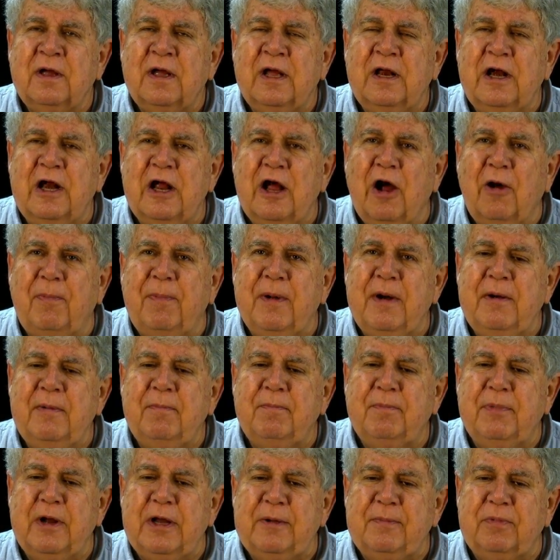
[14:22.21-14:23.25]
in helping
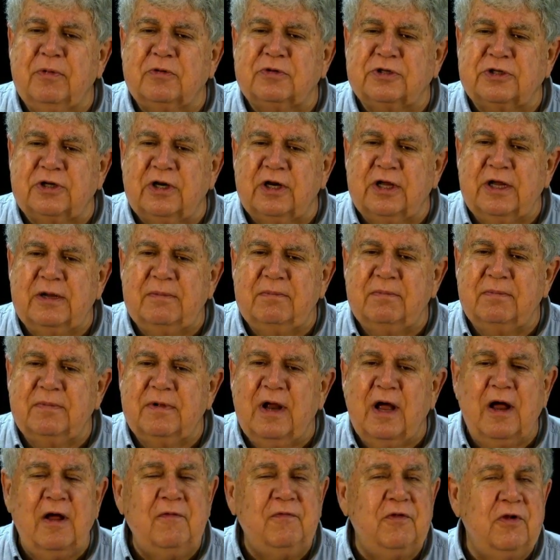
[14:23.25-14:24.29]
people sleep.
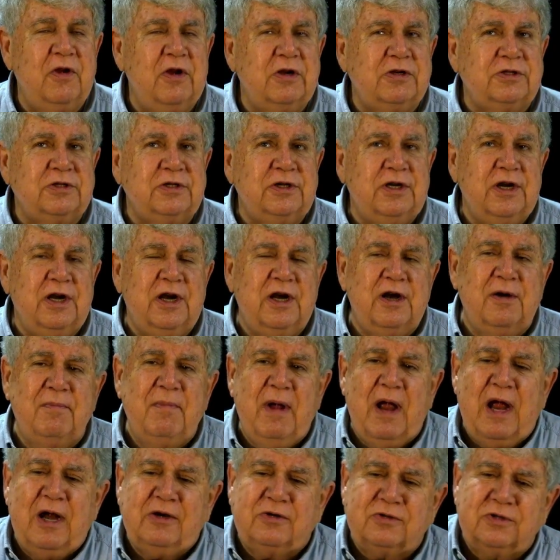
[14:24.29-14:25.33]
Now, if you're interested in a
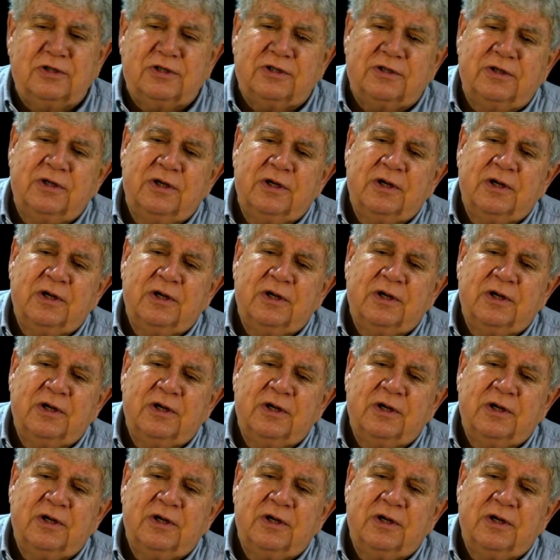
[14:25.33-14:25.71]
mattress,